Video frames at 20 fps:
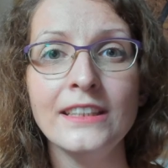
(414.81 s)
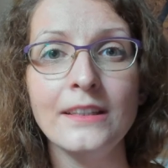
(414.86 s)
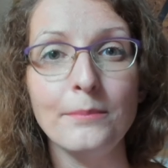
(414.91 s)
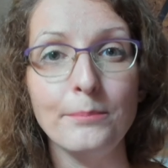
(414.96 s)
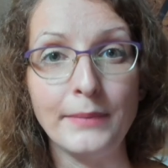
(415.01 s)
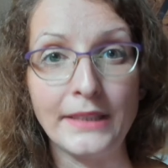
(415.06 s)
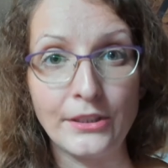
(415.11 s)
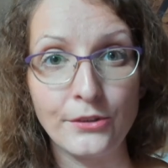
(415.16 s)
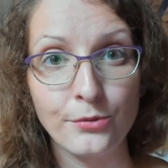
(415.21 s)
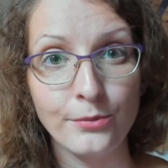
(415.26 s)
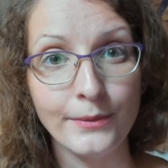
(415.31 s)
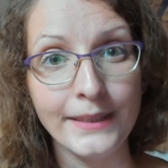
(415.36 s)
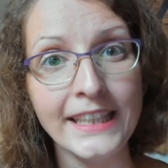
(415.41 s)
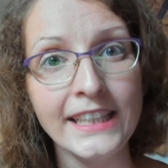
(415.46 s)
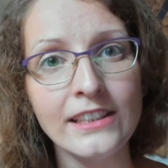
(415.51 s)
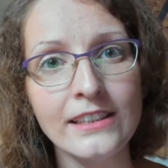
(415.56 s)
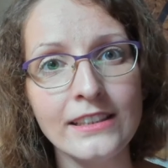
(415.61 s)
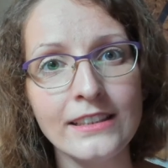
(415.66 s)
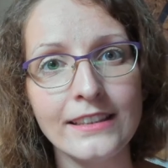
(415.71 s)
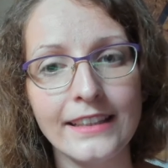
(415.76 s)
between
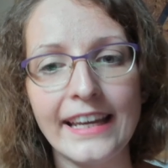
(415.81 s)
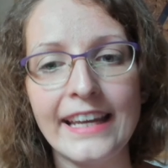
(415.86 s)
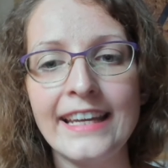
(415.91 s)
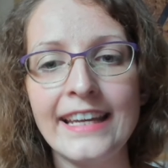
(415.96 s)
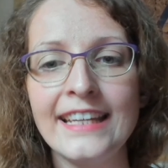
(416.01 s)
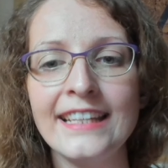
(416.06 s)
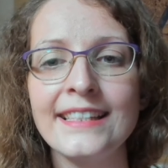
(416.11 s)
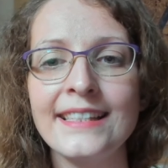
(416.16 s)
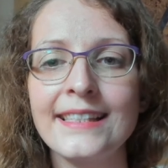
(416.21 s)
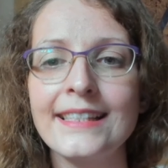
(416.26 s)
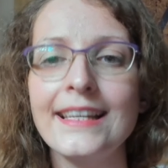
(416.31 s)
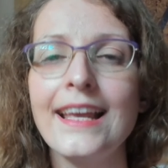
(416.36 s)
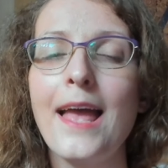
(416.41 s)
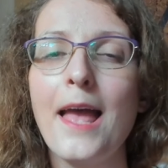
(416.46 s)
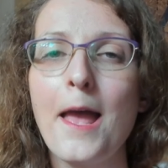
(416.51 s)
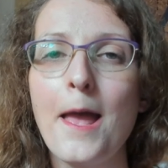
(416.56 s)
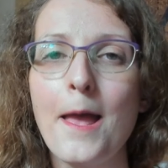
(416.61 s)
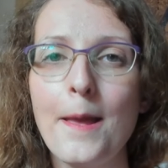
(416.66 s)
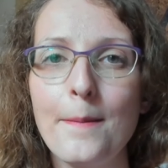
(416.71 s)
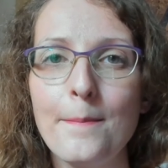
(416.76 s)
is
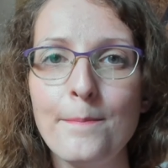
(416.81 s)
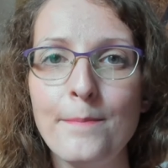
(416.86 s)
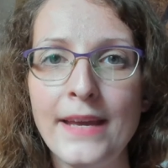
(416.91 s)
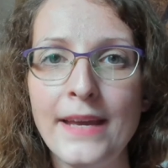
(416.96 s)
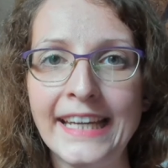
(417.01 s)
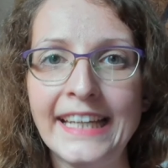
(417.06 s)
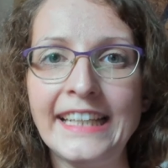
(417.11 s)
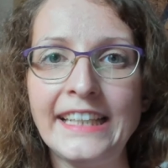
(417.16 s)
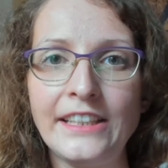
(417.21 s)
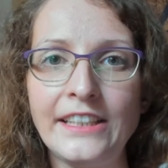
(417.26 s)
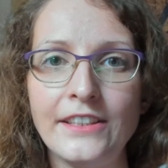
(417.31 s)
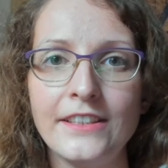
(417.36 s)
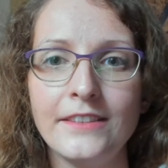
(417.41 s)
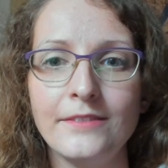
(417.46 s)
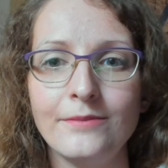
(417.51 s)
bein.